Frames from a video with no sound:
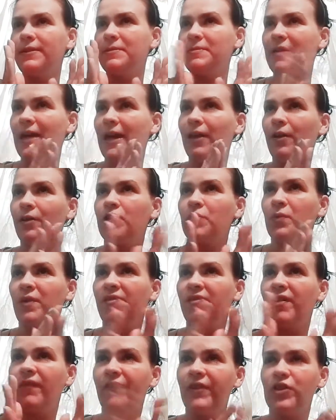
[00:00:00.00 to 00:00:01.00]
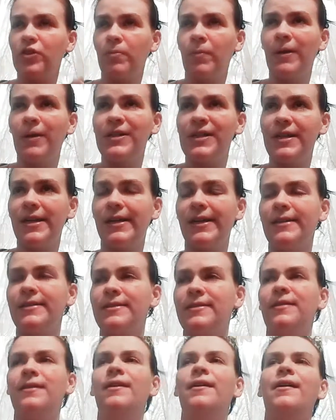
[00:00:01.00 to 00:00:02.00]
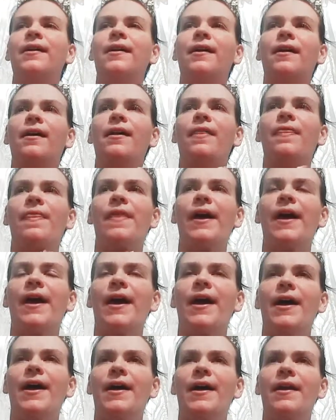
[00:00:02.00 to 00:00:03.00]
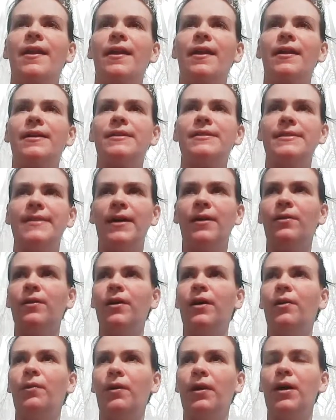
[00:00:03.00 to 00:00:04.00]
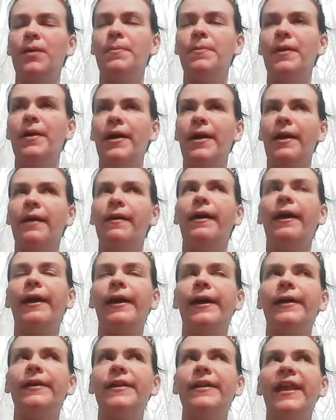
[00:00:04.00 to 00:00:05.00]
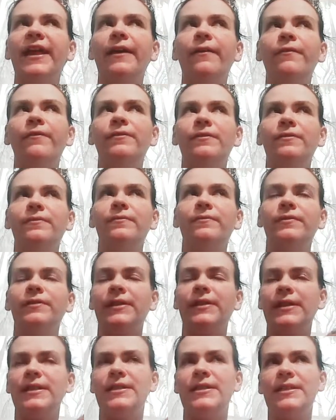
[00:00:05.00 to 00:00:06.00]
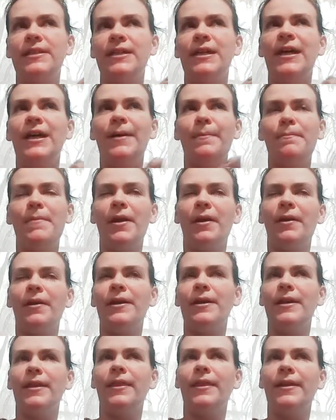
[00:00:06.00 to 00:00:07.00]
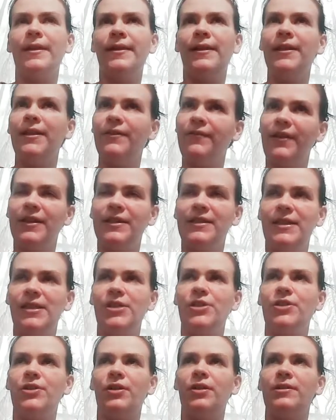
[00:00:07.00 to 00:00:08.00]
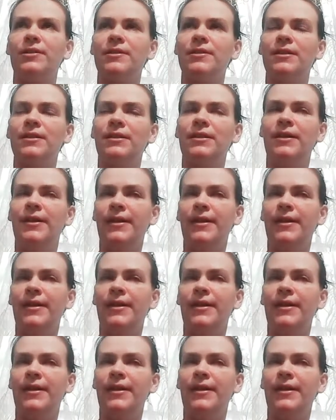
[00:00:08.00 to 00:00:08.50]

some Taylor Swift official merchandise. They had a sale go up, and they released Meredith and Olivia t-shirts.